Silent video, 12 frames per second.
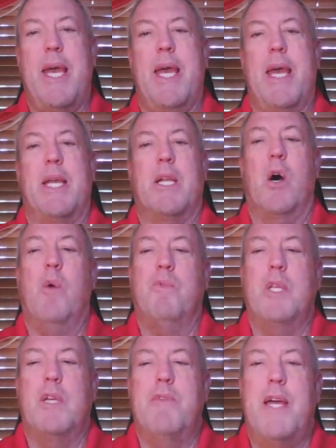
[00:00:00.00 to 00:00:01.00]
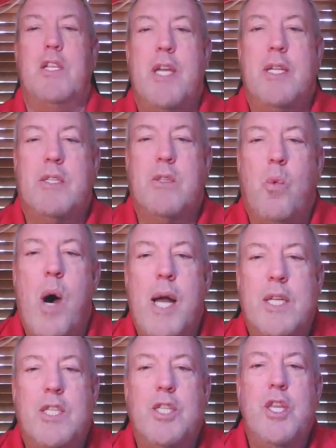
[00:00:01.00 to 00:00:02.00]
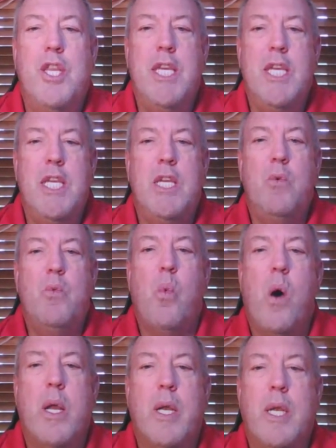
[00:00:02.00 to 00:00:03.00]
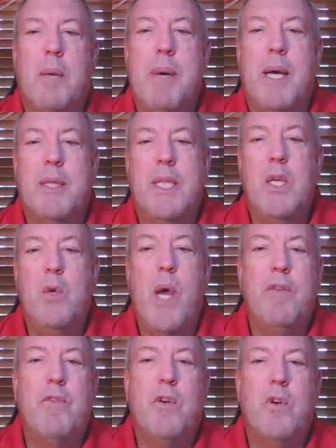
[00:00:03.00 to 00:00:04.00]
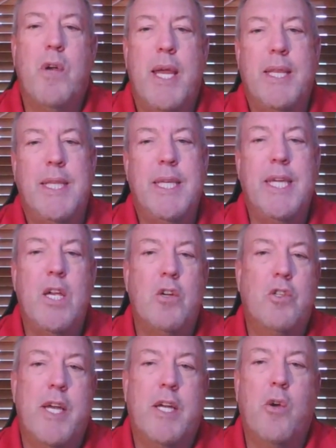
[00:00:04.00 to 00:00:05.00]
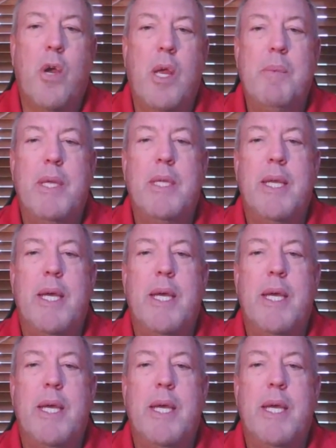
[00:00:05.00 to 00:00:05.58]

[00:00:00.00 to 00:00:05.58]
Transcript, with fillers: and hopefully you've had a chance to watch the one about the waiver and the gear check agreement,